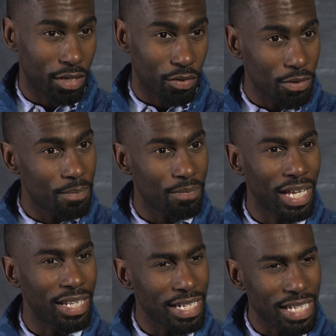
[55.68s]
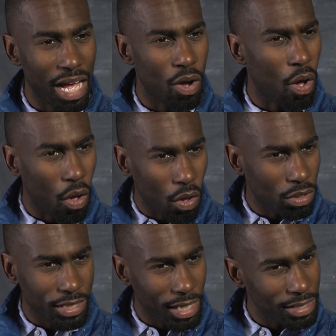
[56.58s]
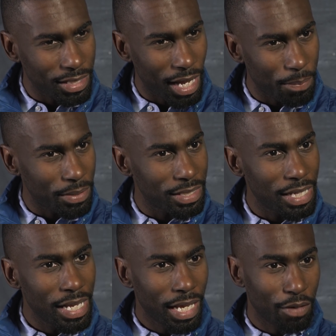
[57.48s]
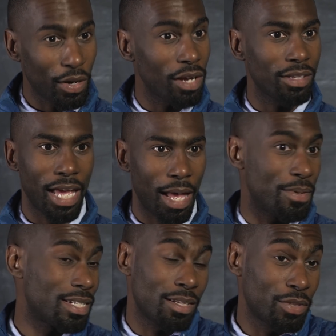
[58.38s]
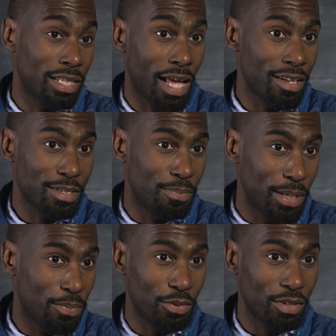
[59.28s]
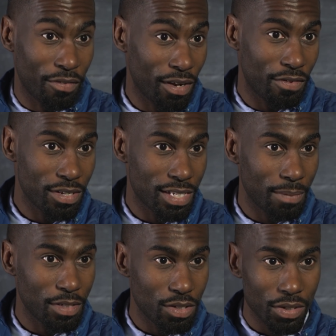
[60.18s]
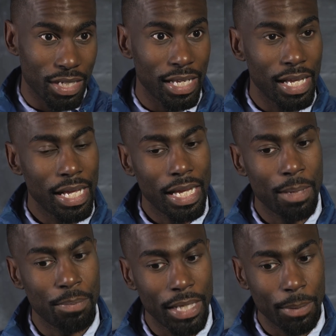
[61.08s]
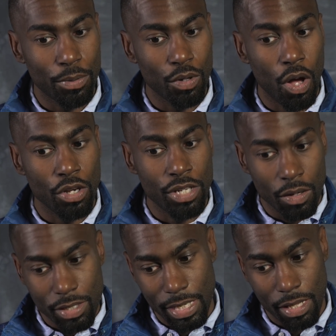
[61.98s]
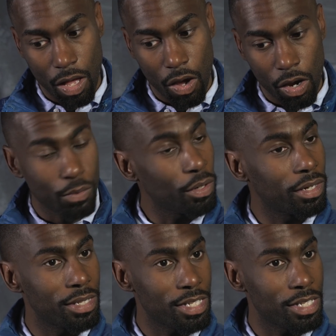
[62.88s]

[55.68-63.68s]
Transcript: it grew. And that's how all change happens. It rarely happens with a thousand people the very first time you do it. And people don't see the hard work and the